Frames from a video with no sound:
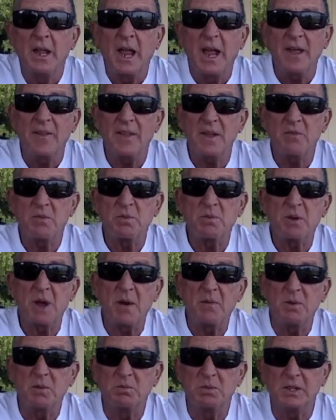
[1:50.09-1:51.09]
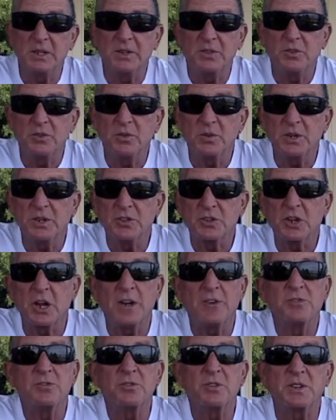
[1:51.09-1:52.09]
And then we'll probably do each
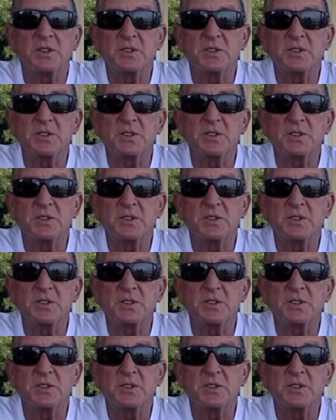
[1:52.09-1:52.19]
country